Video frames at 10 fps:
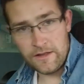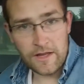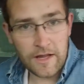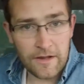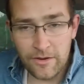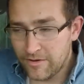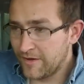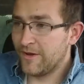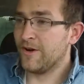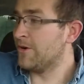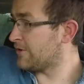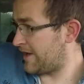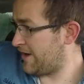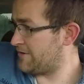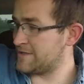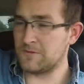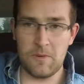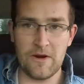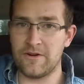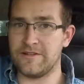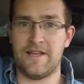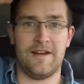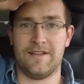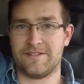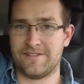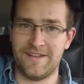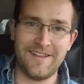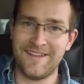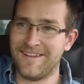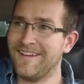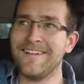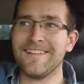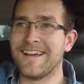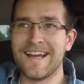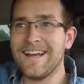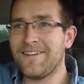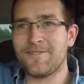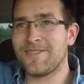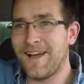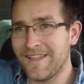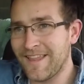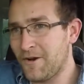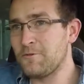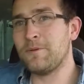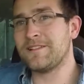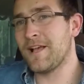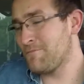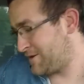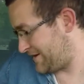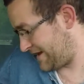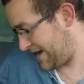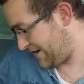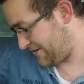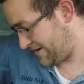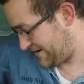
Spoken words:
Like, who carries spare antennas? Like, I never thought that would be something to carry,